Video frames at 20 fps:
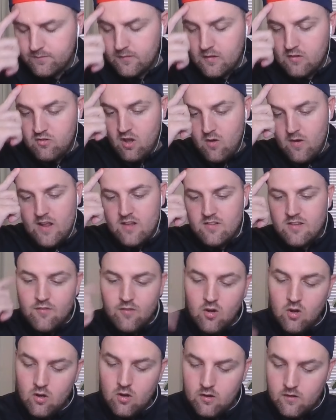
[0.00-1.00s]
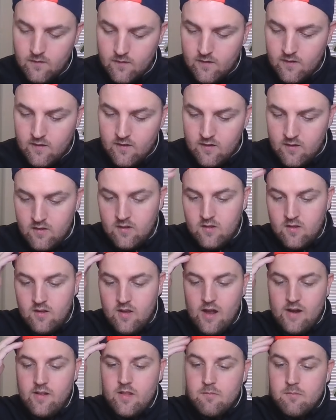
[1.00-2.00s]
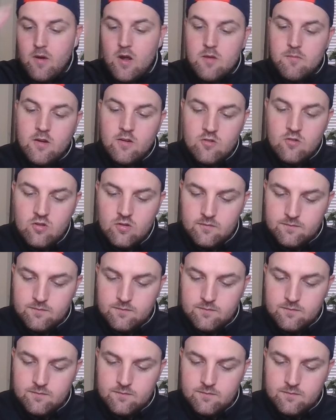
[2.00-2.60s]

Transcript: So let's have a look. And at the moment,